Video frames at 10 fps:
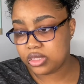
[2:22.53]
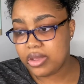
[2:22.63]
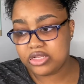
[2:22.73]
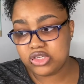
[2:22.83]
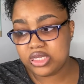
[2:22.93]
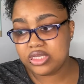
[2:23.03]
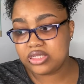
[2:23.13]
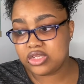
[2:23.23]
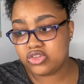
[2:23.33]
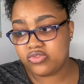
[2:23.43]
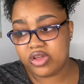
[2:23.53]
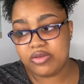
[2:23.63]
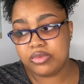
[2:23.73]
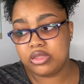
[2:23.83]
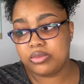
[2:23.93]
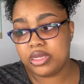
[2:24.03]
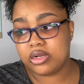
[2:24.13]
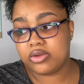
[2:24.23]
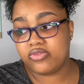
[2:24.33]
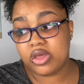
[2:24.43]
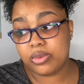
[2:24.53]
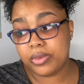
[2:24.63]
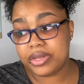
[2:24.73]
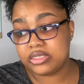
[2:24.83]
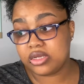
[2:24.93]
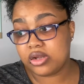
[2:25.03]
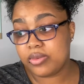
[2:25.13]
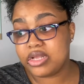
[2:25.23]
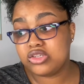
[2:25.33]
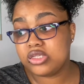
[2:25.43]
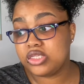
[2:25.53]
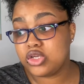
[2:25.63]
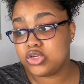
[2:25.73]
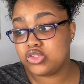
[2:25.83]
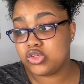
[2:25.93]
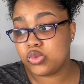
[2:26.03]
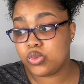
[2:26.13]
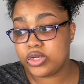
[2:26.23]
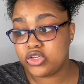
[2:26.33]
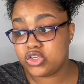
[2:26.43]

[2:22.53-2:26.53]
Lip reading: Magic Extension 5mm Fiber Mascara magically turns your wish